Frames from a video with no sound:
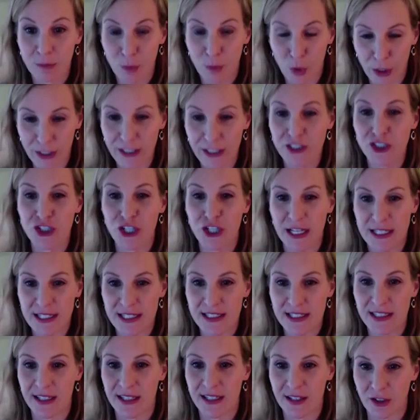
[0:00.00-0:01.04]
more
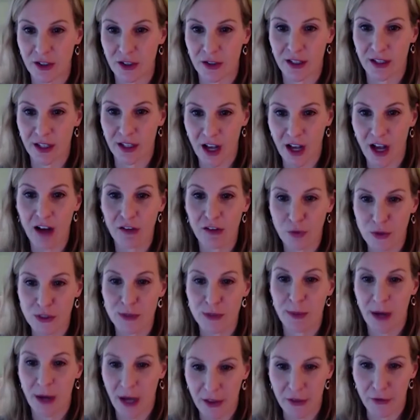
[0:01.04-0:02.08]
congested or the cough was
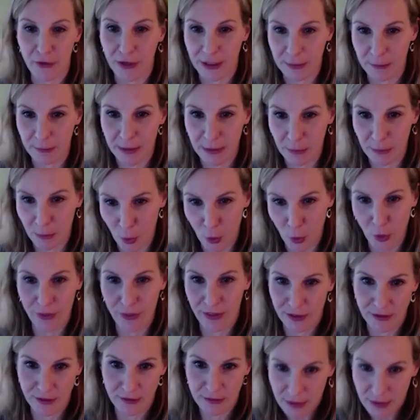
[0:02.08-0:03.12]
bothering me more
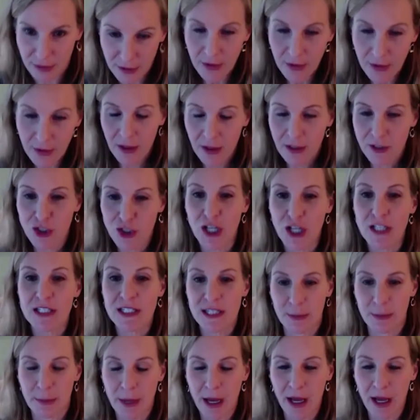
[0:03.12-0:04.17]
than just
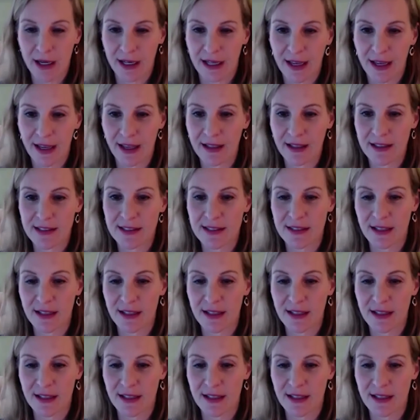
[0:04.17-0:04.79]
the body aches.